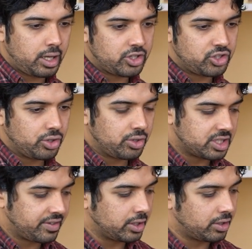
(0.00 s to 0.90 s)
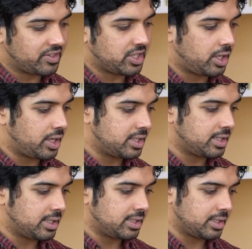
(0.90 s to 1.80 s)
students think of science
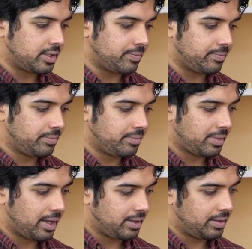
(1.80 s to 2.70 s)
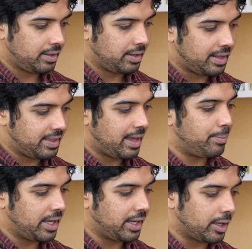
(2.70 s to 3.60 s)
as there
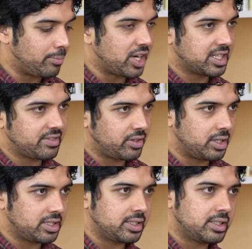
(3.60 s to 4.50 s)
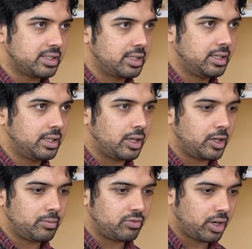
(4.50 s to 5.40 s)
being objective answers,
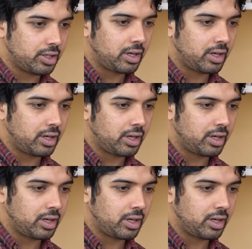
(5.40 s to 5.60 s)
right?